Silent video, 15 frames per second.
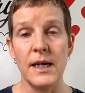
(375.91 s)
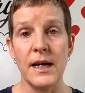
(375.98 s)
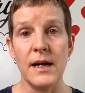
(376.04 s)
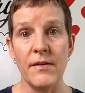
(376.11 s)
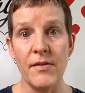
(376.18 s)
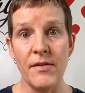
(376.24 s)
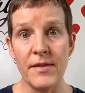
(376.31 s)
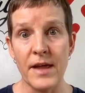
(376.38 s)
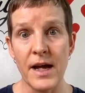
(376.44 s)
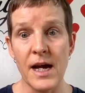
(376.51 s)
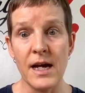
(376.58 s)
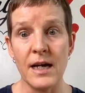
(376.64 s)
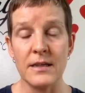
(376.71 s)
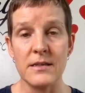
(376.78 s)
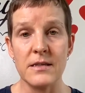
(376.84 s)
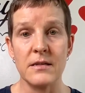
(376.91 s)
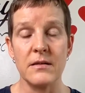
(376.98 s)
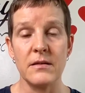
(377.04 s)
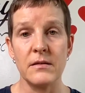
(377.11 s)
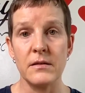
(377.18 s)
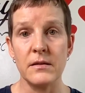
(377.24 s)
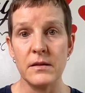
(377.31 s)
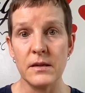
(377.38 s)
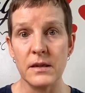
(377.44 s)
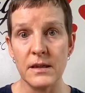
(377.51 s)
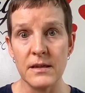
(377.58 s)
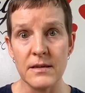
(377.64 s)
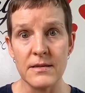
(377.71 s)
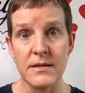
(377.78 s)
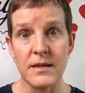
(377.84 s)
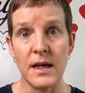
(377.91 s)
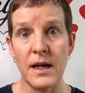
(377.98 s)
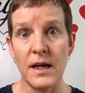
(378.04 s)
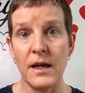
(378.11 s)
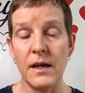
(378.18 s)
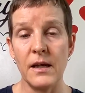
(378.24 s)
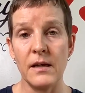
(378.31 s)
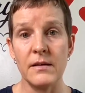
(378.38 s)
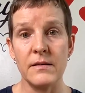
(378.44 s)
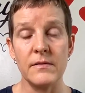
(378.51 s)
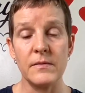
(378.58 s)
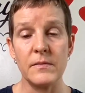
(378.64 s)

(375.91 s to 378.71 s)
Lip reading: And that is a